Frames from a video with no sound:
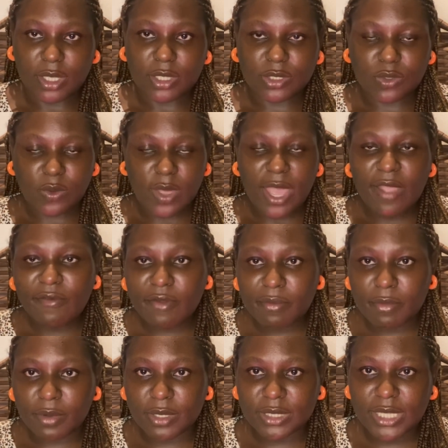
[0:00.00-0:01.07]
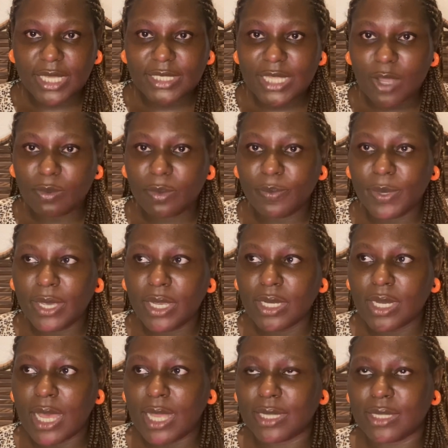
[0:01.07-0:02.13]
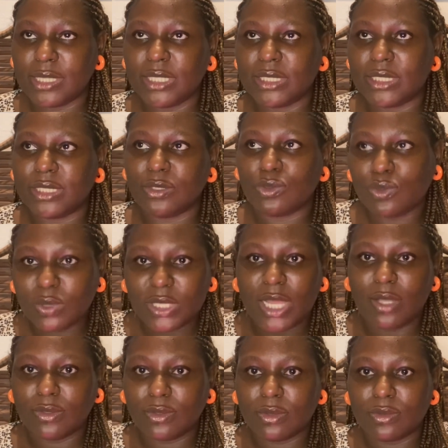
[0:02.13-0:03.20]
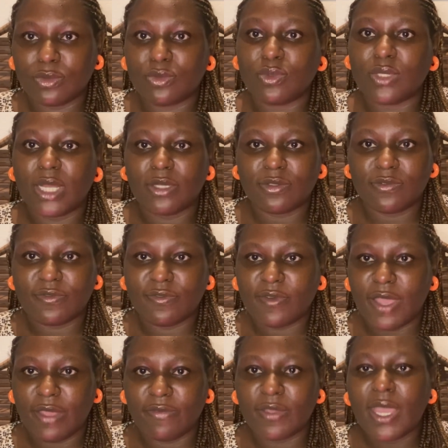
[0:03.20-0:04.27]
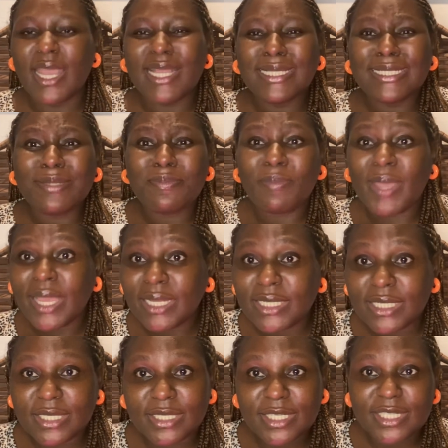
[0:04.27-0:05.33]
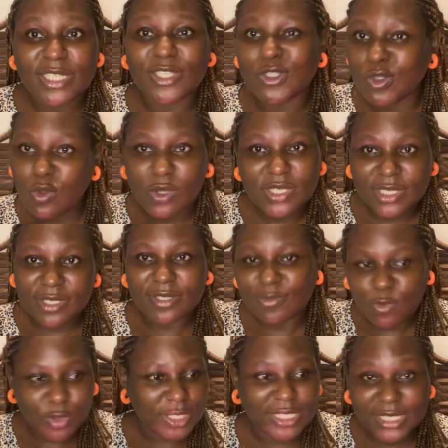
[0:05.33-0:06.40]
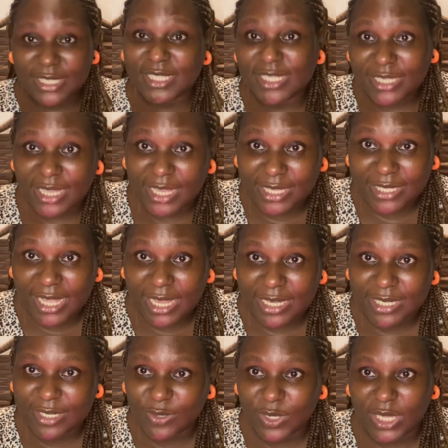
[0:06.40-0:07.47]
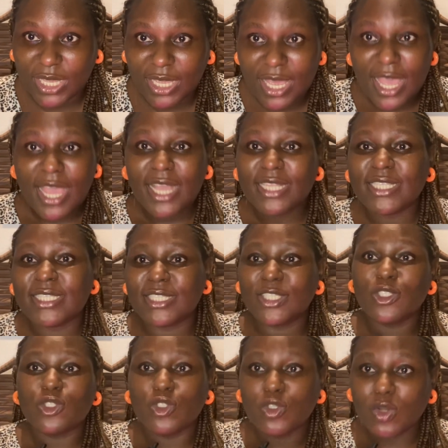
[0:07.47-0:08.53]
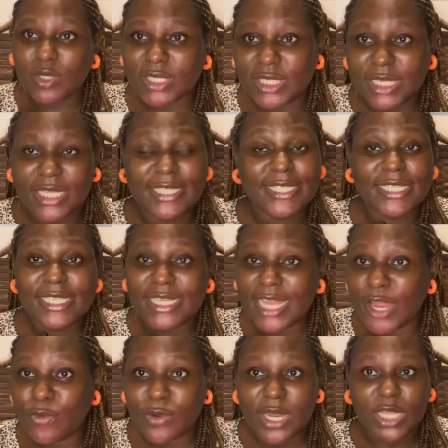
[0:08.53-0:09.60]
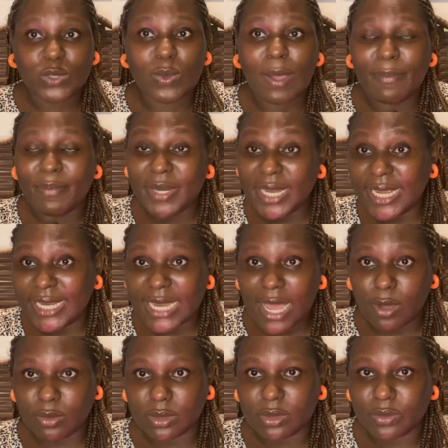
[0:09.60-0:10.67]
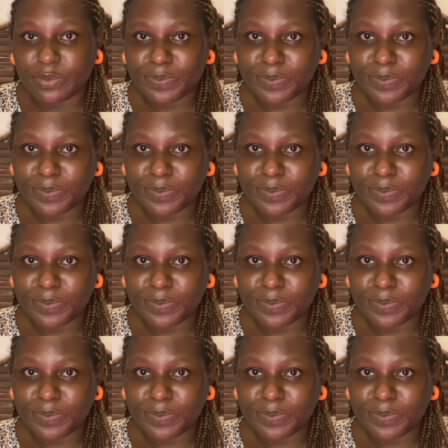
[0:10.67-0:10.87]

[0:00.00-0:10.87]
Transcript: So every month Esther will be paying at least 2,000 to 2,005, depending. This is not what it is exactly. Okay, this is just a scenario that we're playing out.